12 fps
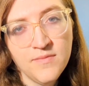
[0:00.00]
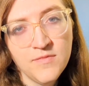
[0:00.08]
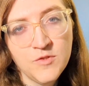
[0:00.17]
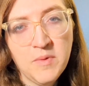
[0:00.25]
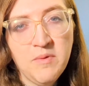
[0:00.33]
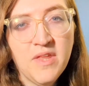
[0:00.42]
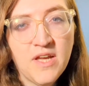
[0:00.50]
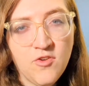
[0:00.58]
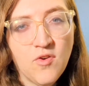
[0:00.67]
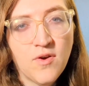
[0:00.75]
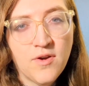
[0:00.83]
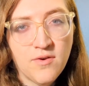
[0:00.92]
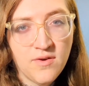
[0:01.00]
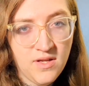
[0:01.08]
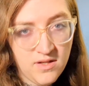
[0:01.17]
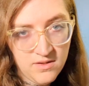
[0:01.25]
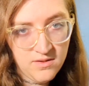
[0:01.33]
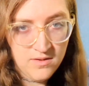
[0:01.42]
It's maybe like a dark
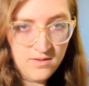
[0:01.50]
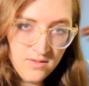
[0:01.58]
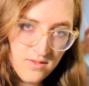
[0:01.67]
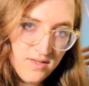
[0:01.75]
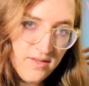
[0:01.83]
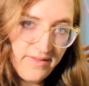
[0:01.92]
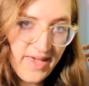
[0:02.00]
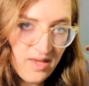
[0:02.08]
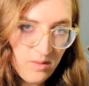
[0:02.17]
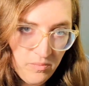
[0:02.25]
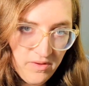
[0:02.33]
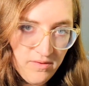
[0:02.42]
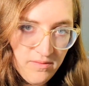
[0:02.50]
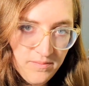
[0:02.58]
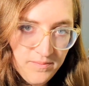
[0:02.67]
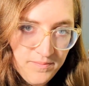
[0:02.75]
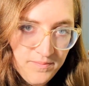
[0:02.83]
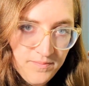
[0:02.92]
green cape
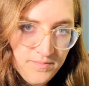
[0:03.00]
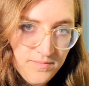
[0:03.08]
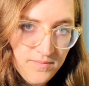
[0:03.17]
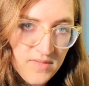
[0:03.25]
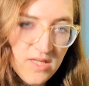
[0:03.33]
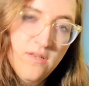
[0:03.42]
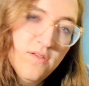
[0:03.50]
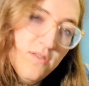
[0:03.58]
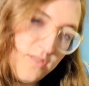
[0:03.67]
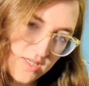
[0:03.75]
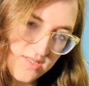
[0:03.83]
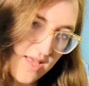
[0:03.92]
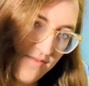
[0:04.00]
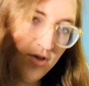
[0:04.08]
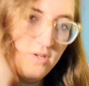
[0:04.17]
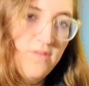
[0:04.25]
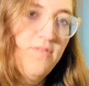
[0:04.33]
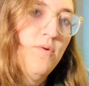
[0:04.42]
that does have a
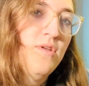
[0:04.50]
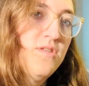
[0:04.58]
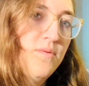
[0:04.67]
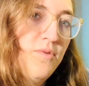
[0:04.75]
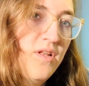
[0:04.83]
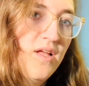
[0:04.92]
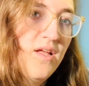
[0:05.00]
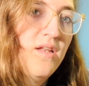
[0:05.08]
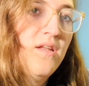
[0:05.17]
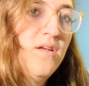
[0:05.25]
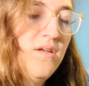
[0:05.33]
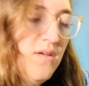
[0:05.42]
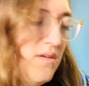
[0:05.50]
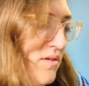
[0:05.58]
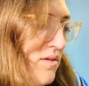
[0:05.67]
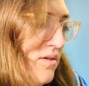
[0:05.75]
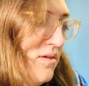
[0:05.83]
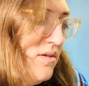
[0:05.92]
hood if he wants to put it on.
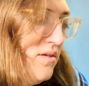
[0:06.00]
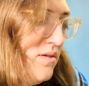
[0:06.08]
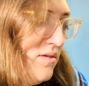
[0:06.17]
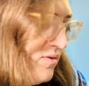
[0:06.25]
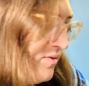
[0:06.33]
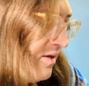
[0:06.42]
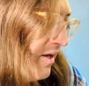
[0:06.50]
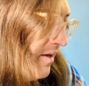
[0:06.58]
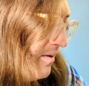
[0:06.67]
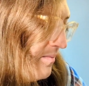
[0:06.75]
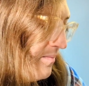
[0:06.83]
Okay.